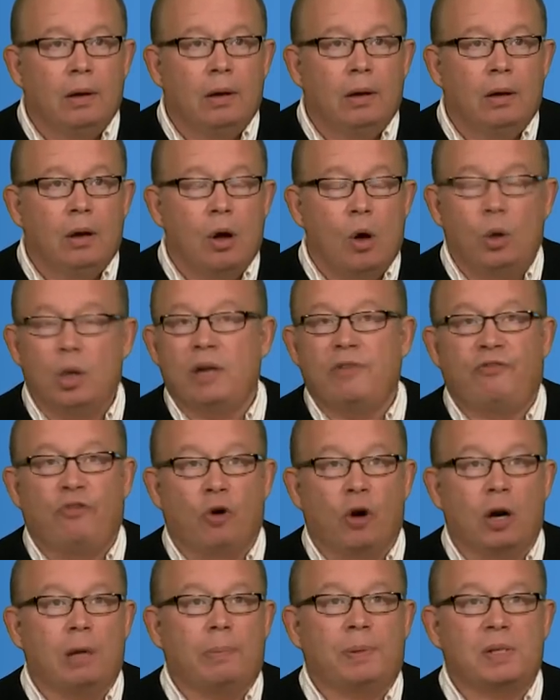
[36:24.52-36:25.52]
Only
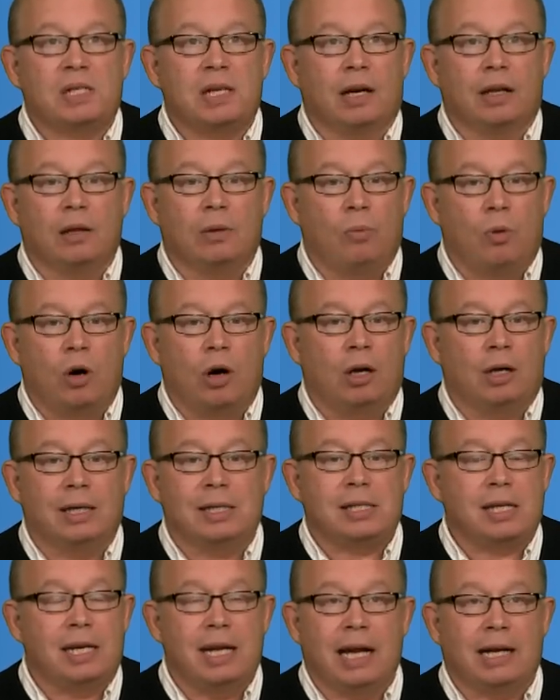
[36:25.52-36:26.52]
40% of the world
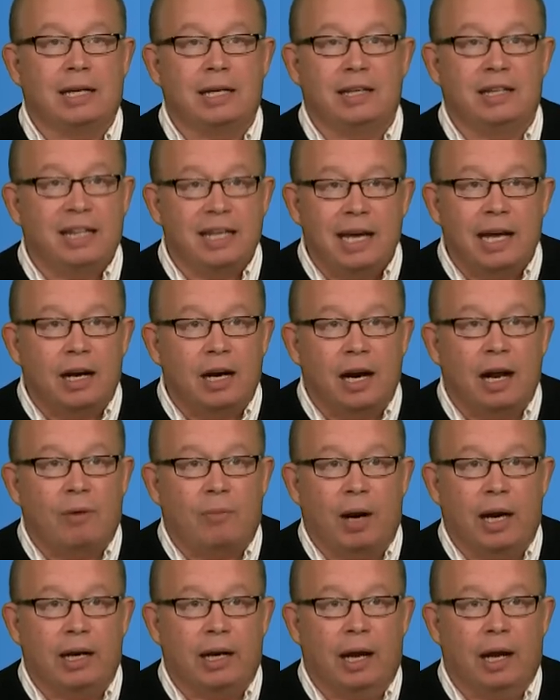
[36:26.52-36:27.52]
is connected to the internet
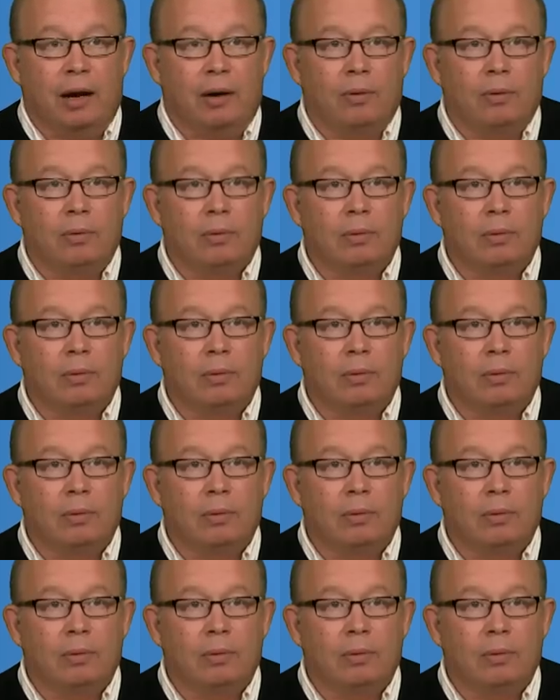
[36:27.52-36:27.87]
right now.